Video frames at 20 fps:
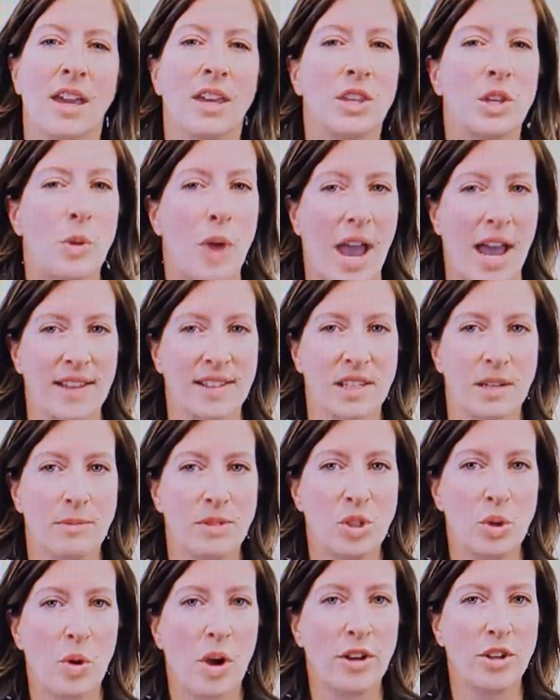You ask him
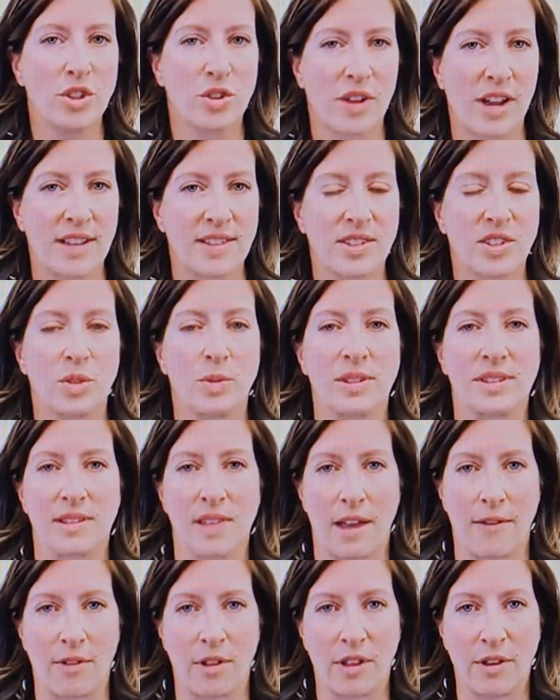to undress to his
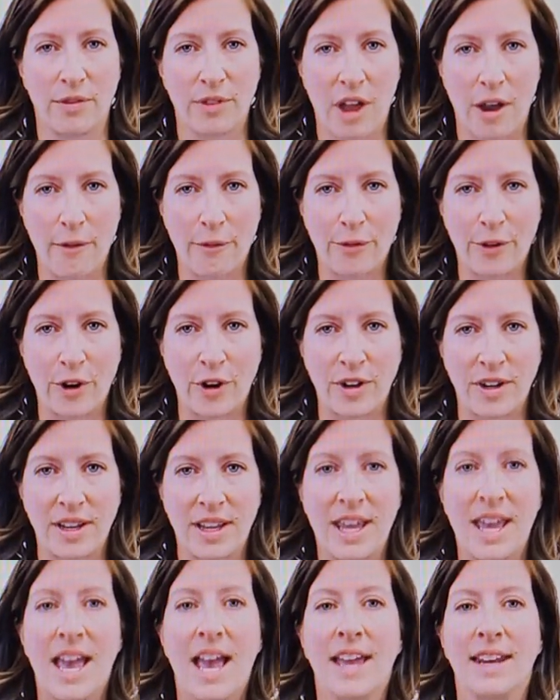level of comfort
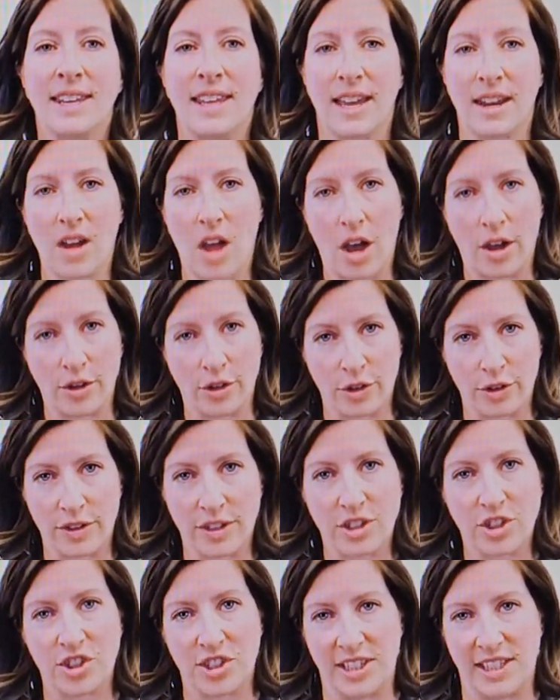and get under
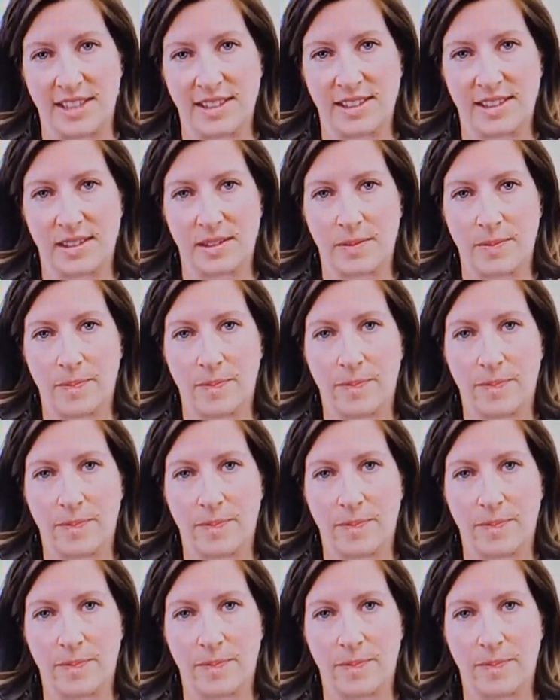the sheets.